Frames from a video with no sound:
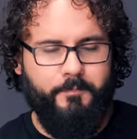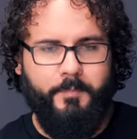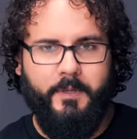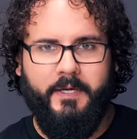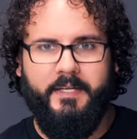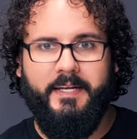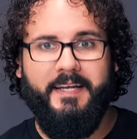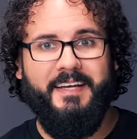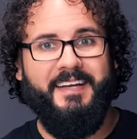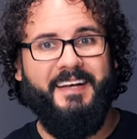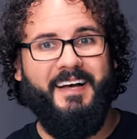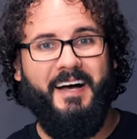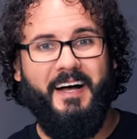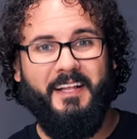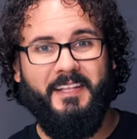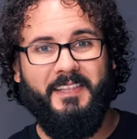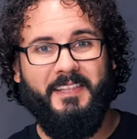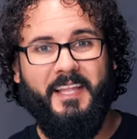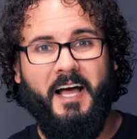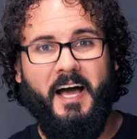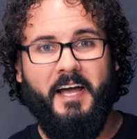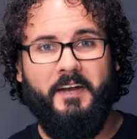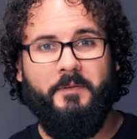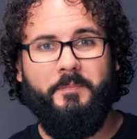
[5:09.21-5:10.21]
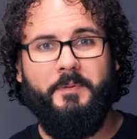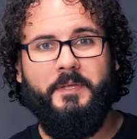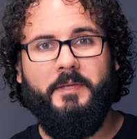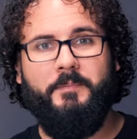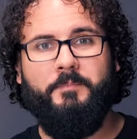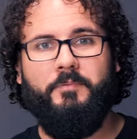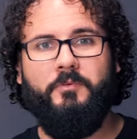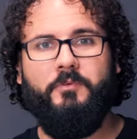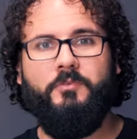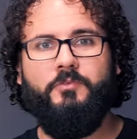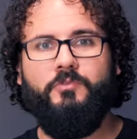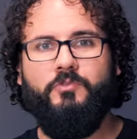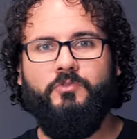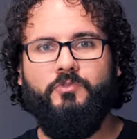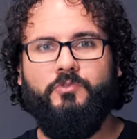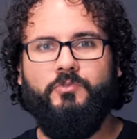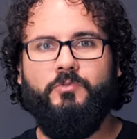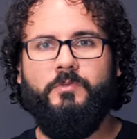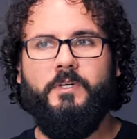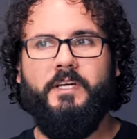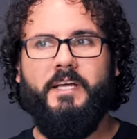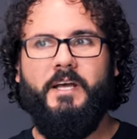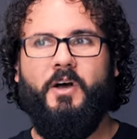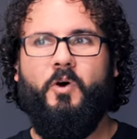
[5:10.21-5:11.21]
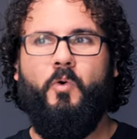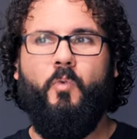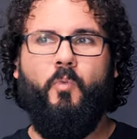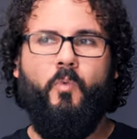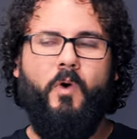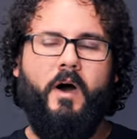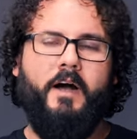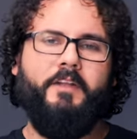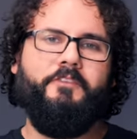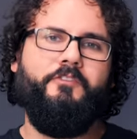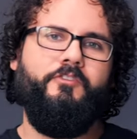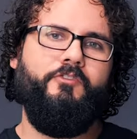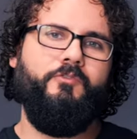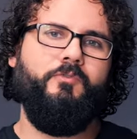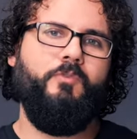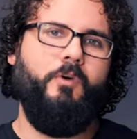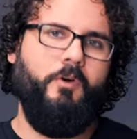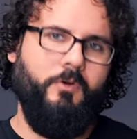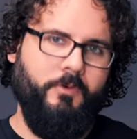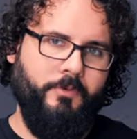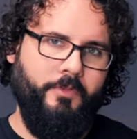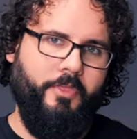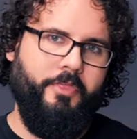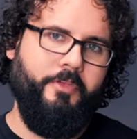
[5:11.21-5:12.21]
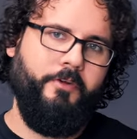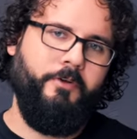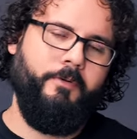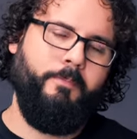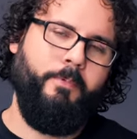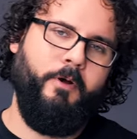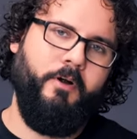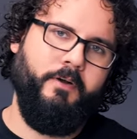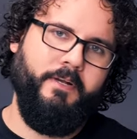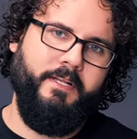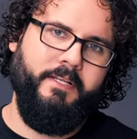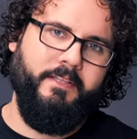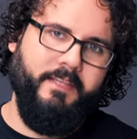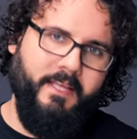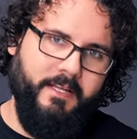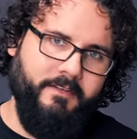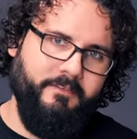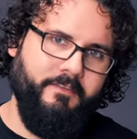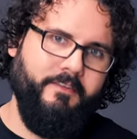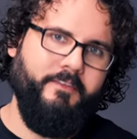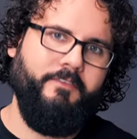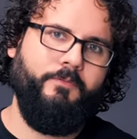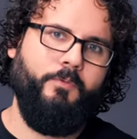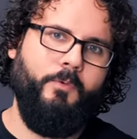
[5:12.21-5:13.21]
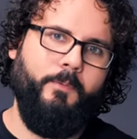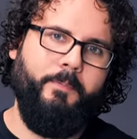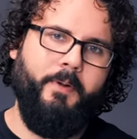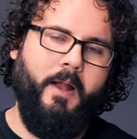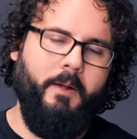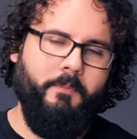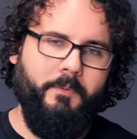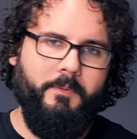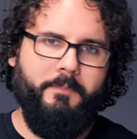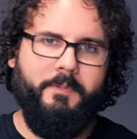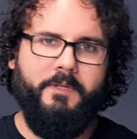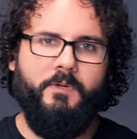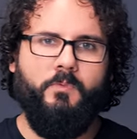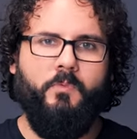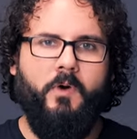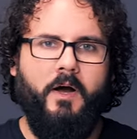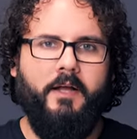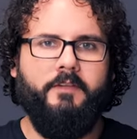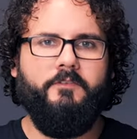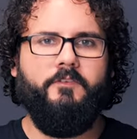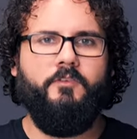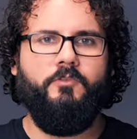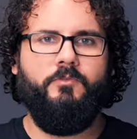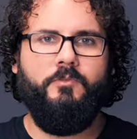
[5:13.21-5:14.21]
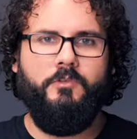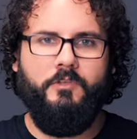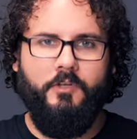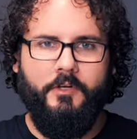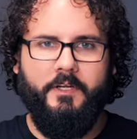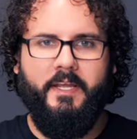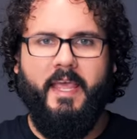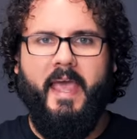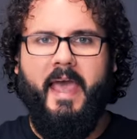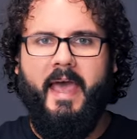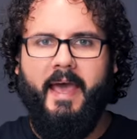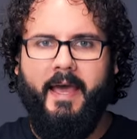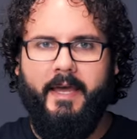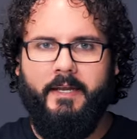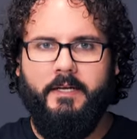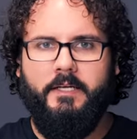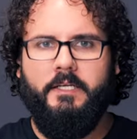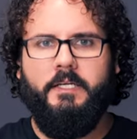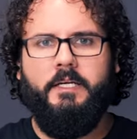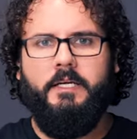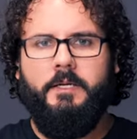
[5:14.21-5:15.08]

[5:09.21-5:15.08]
but a lot of people who want to own third-party lenses will probably want to look at